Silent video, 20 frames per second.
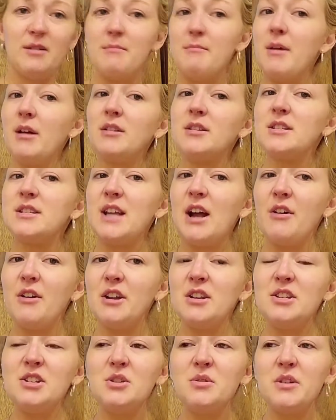melts down
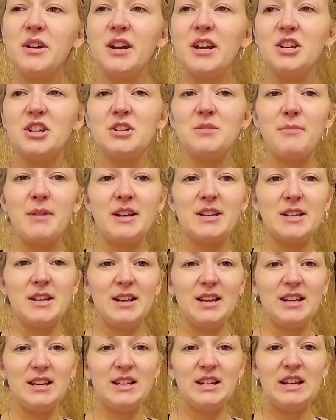into it, it just makes it
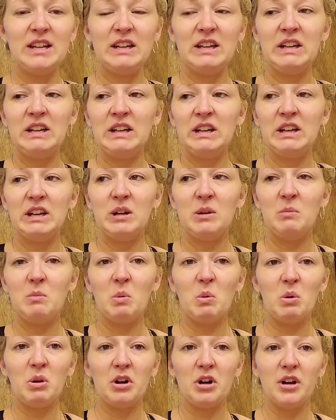
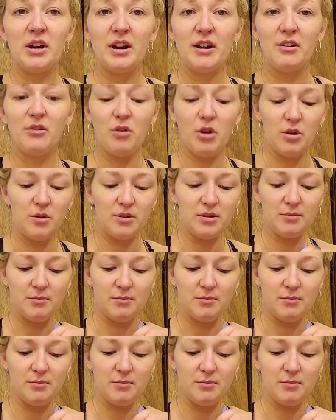more and gross.